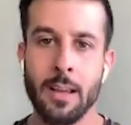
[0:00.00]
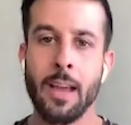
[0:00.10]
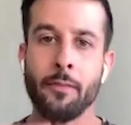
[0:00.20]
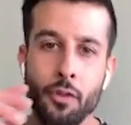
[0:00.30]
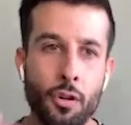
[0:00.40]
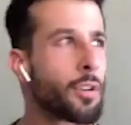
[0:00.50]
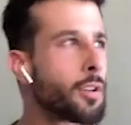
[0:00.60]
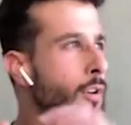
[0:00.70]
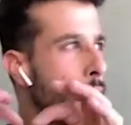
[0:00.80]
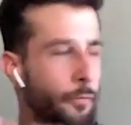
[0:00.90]
If you're
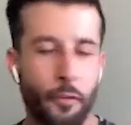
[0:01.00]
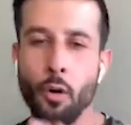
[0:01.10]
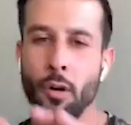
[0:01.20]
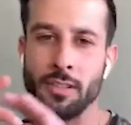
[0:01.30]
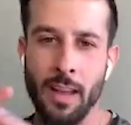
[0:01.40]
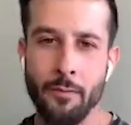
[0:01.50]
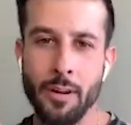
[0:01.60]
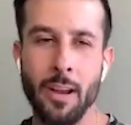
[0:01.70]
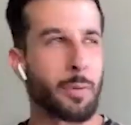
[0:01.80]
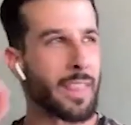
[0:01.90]
focused
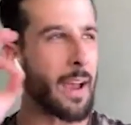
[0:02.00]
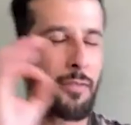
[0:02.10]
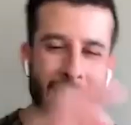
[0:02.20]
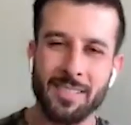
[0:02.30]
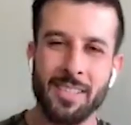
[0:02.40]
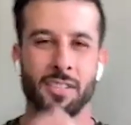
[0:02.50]
every with every decision,